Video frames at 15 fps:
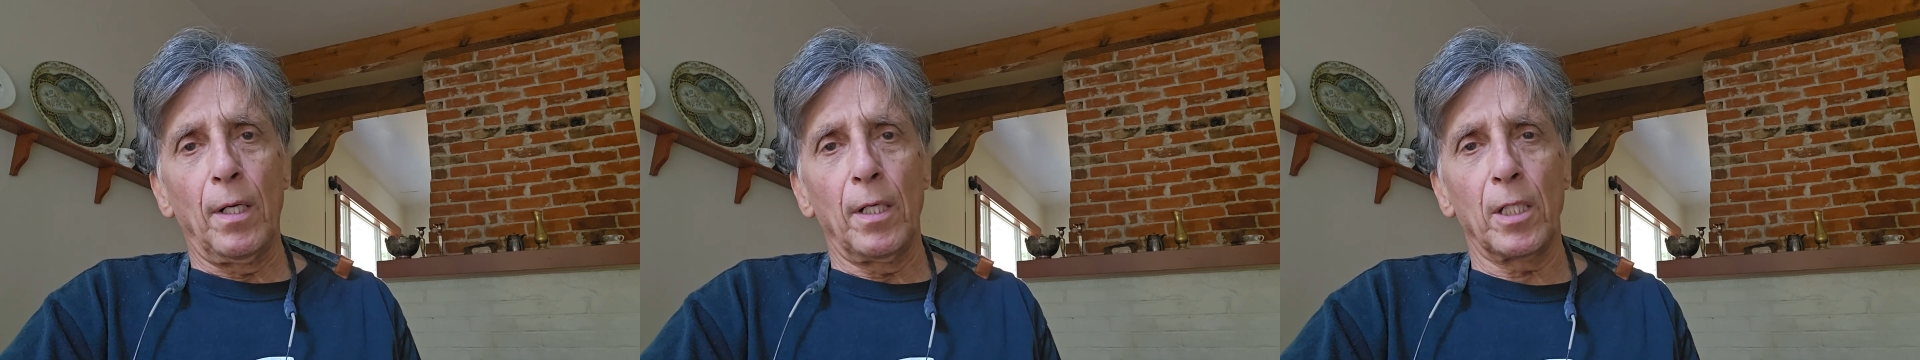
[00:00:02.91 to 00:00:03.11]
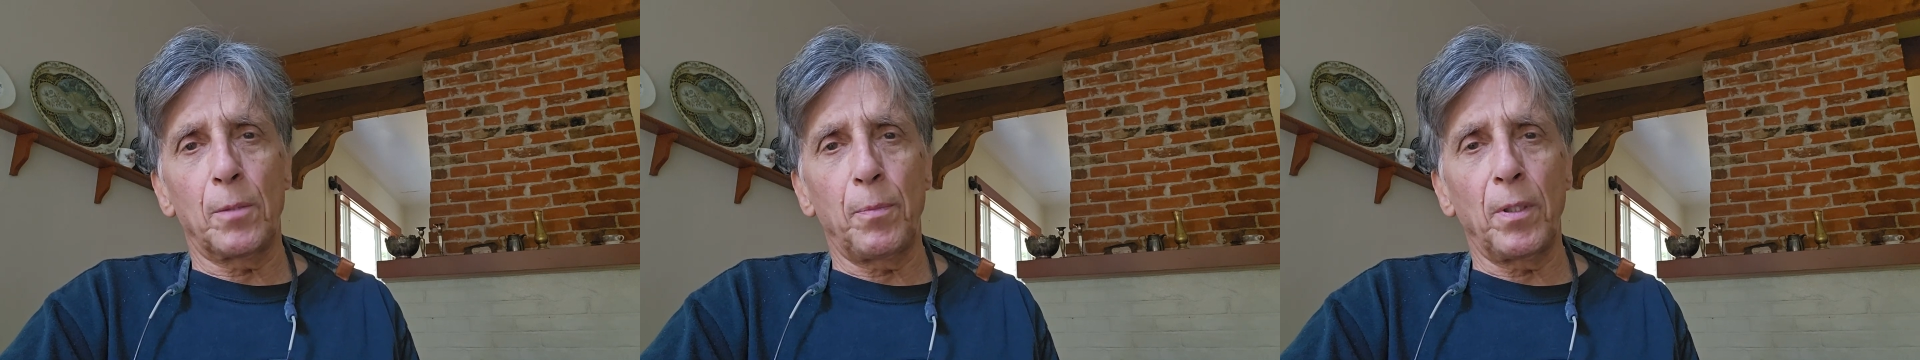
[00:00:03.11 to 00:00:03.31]

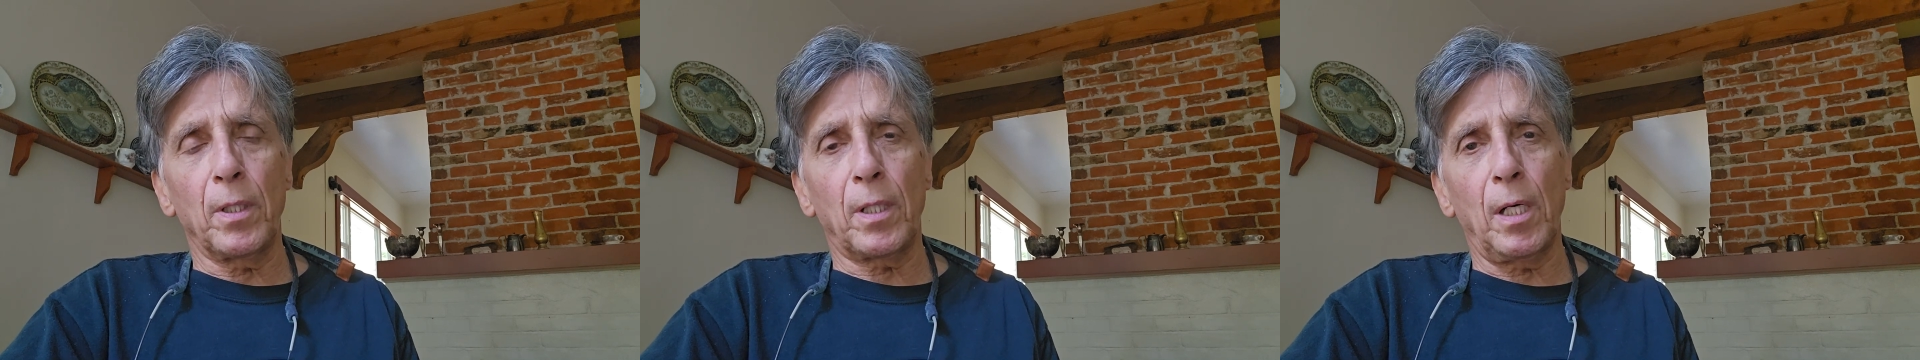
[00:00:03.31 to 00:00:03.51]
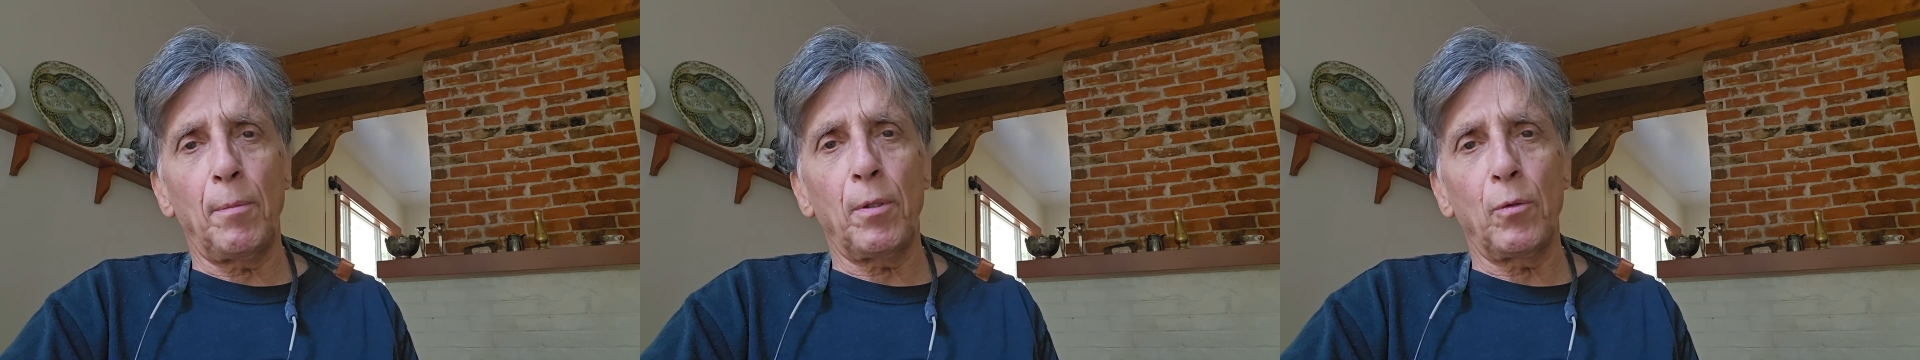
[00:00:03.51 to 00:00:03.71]
It's been a
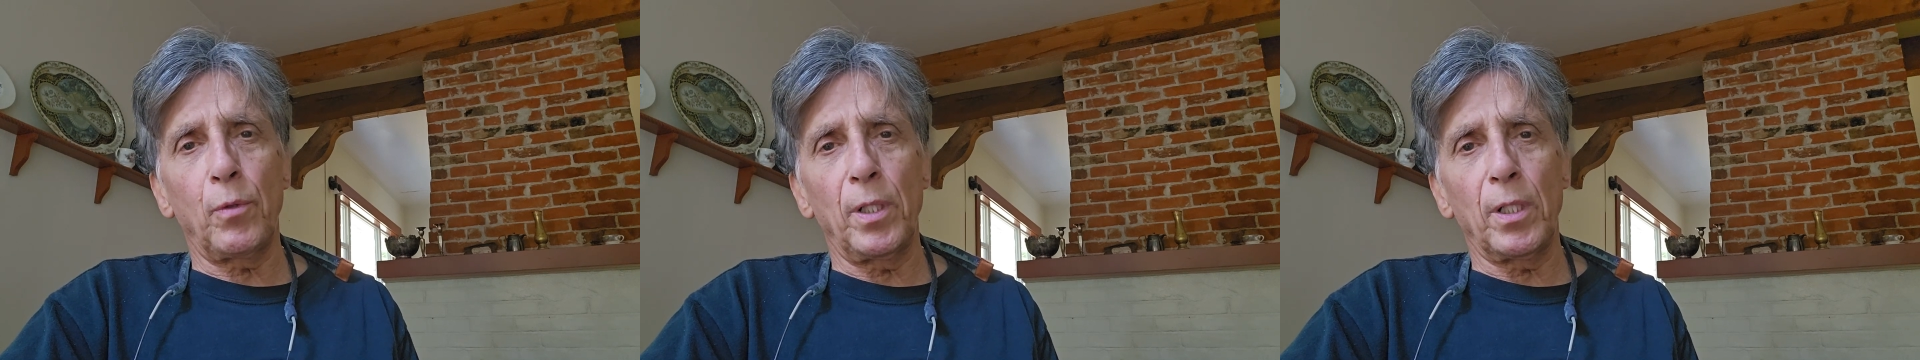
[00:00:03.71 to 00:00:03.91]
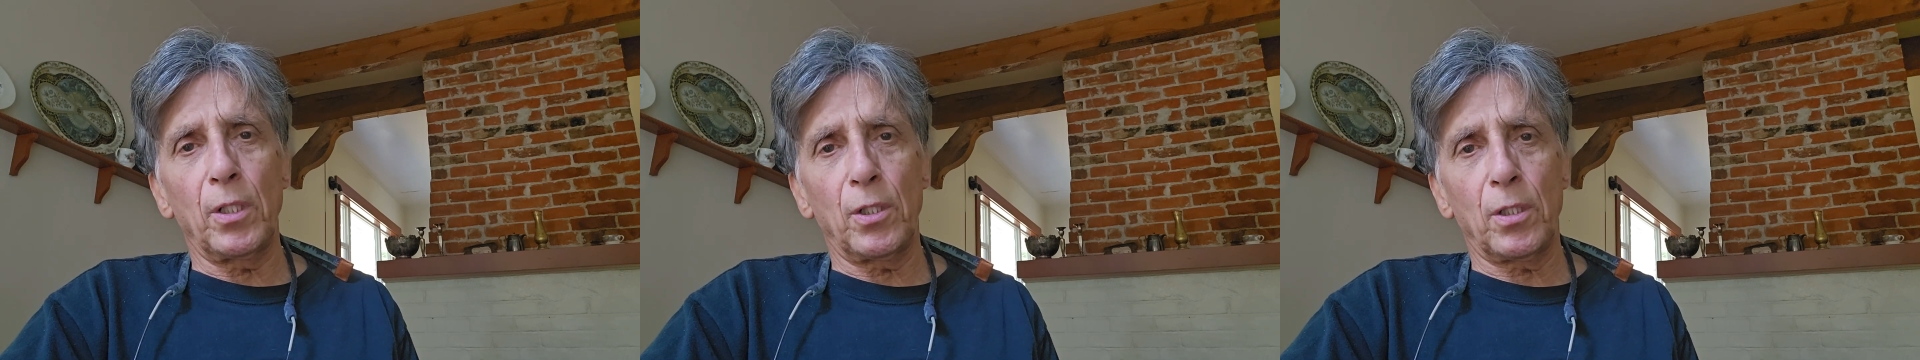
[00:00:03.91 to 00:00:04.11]
couple of
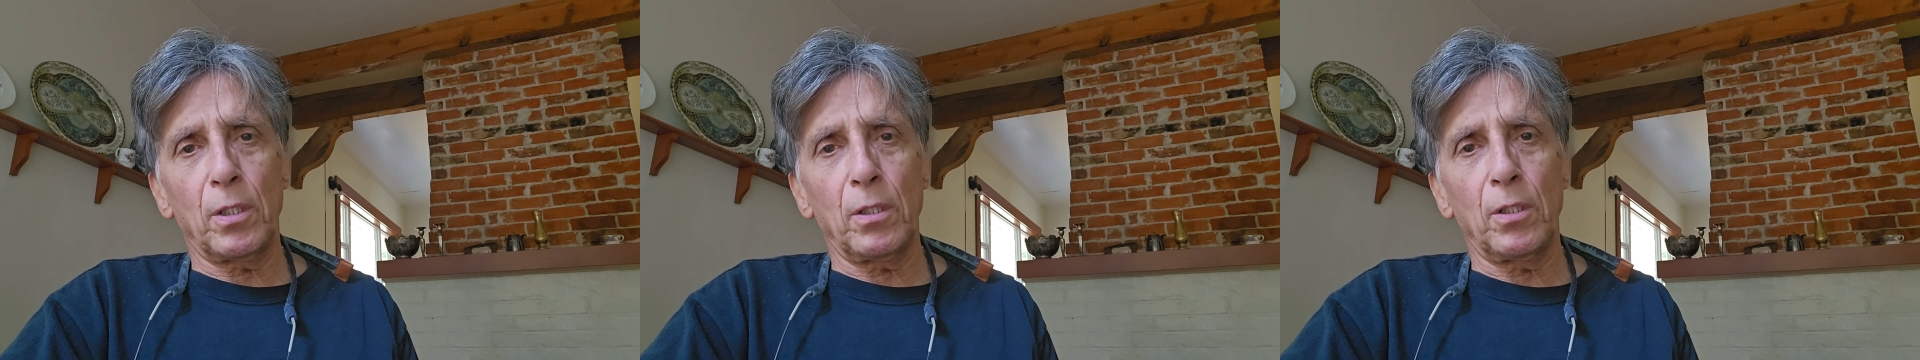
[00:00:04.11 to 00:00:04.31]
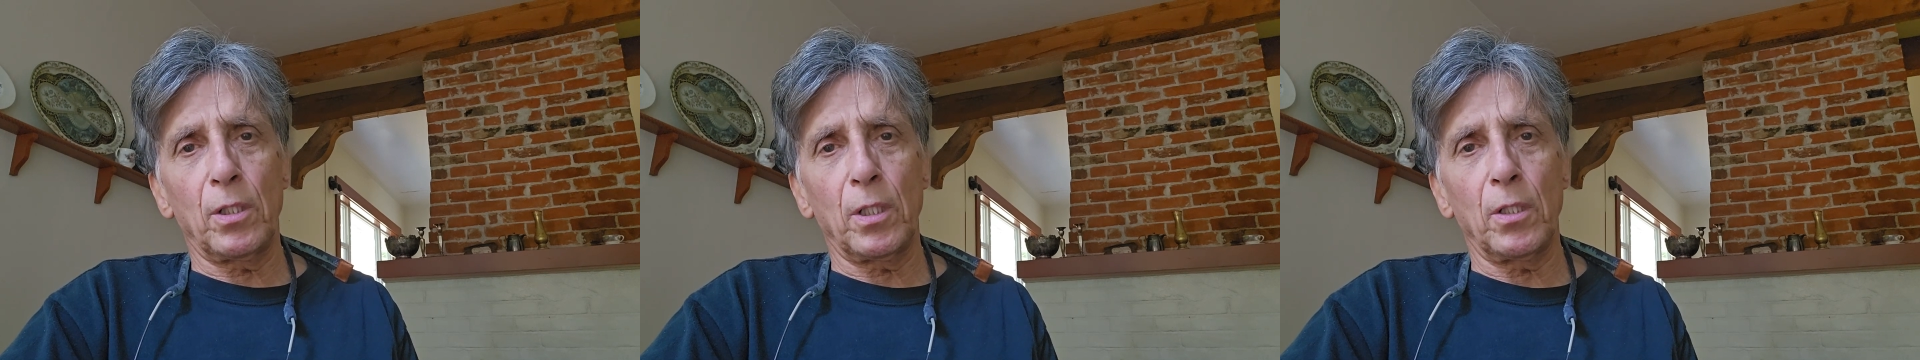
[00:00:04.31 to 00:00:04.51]
weeks
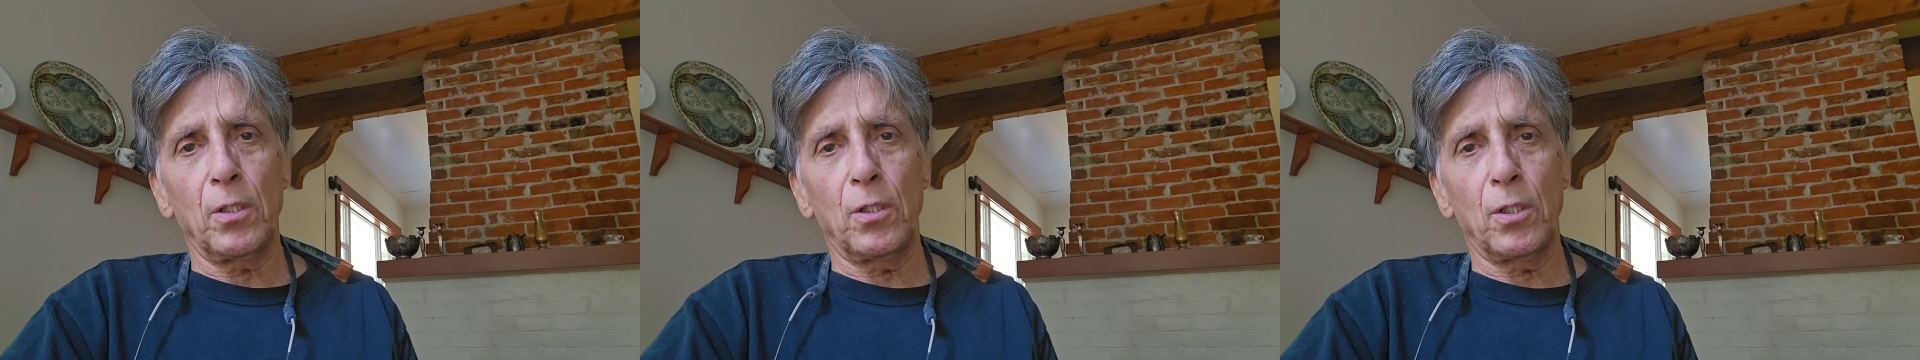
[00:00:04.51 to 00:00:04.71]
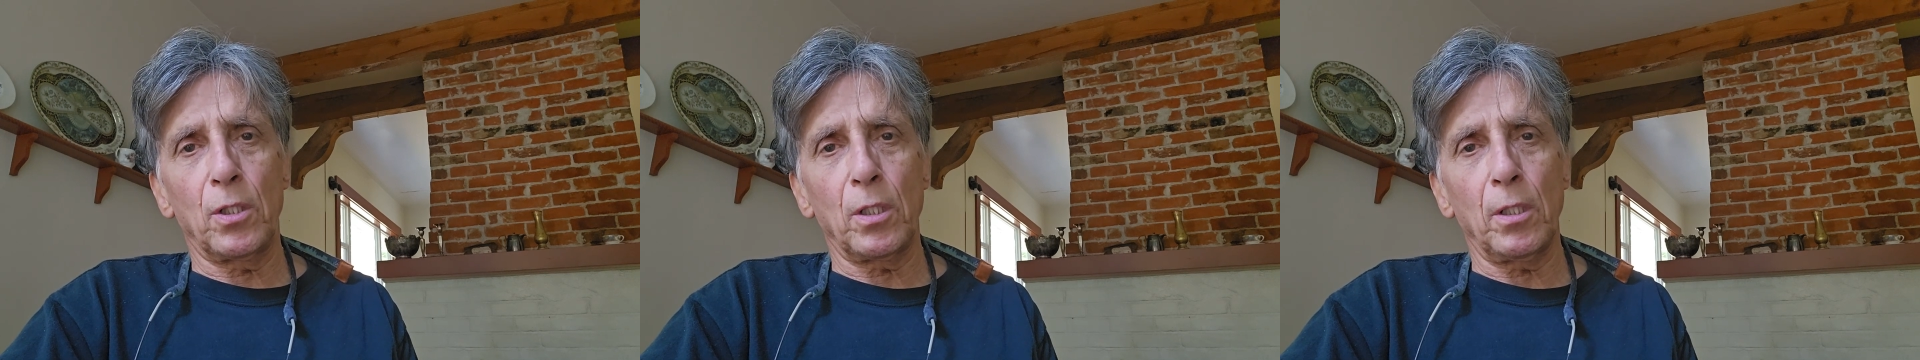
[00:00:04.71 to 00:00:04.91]

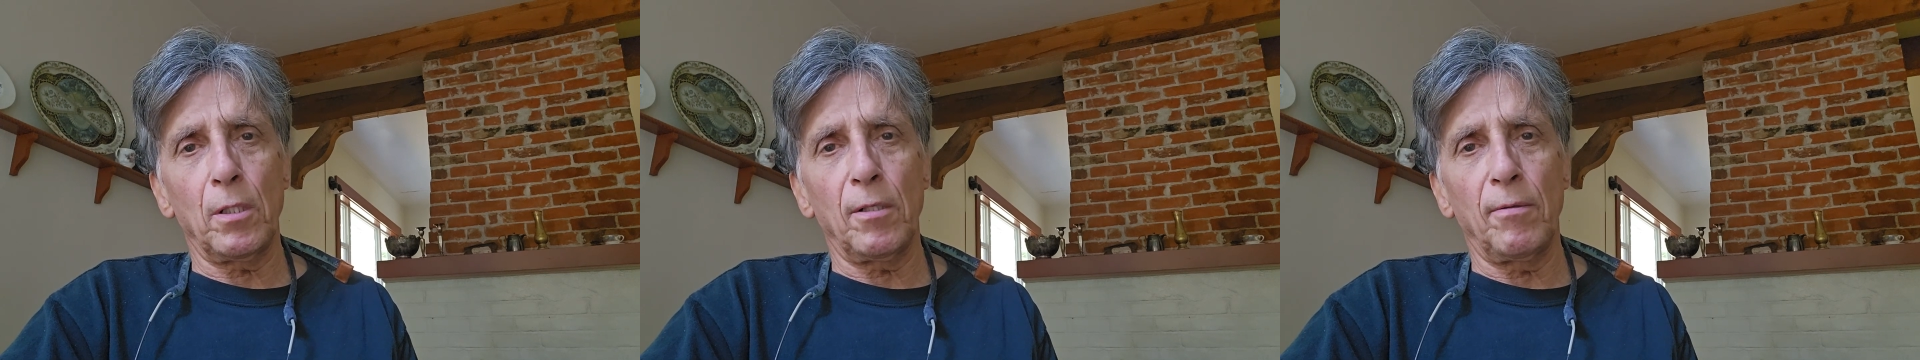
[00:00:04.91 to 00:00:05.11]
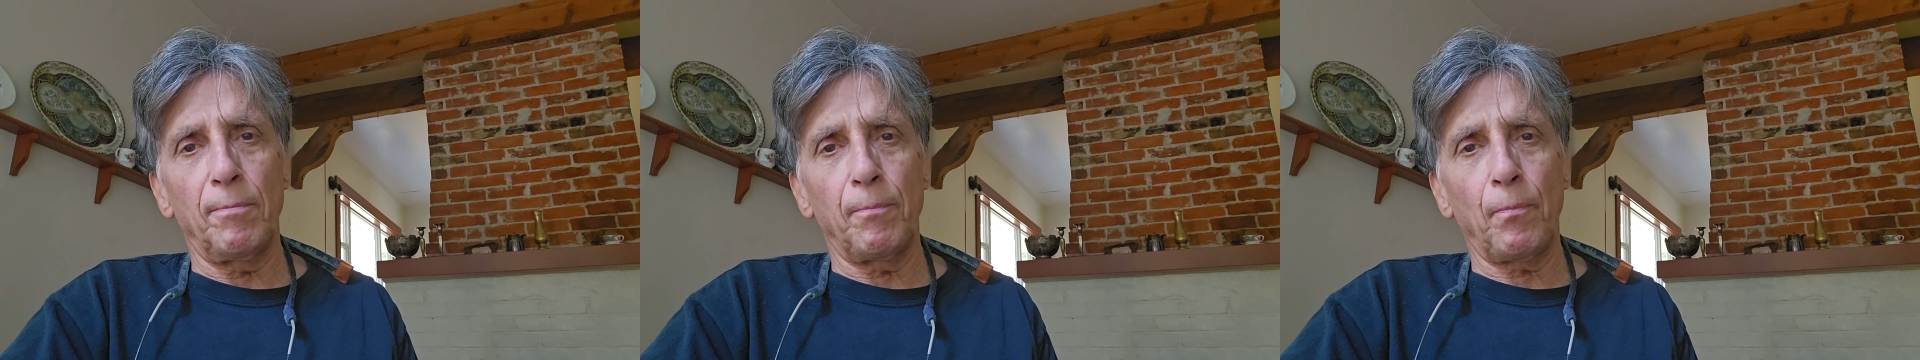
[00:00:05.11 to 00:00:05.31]
since
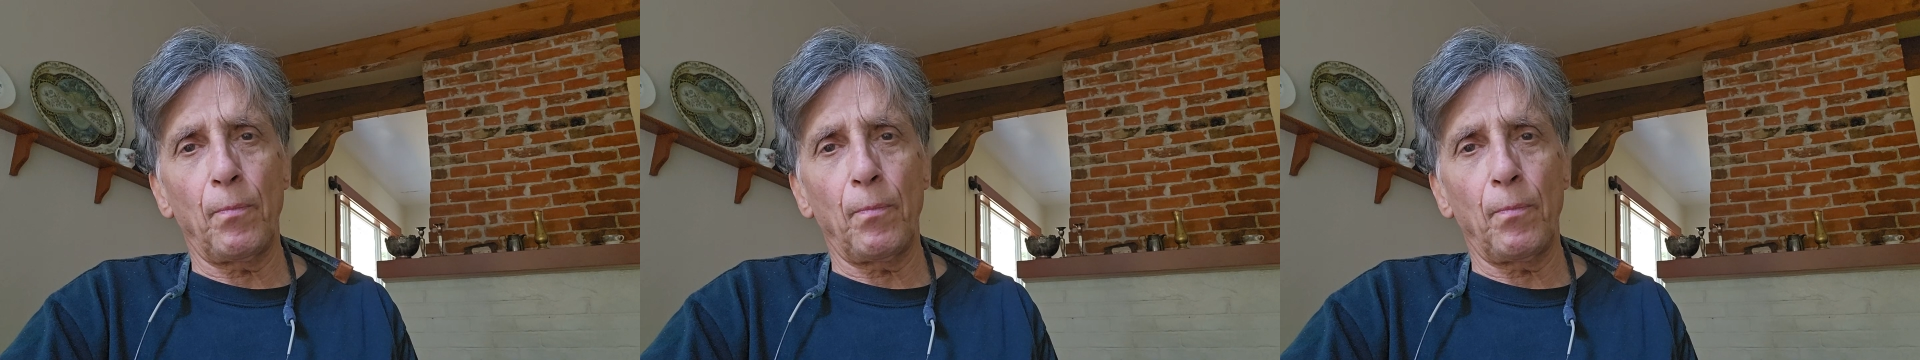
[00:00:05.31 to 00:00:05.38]
uh,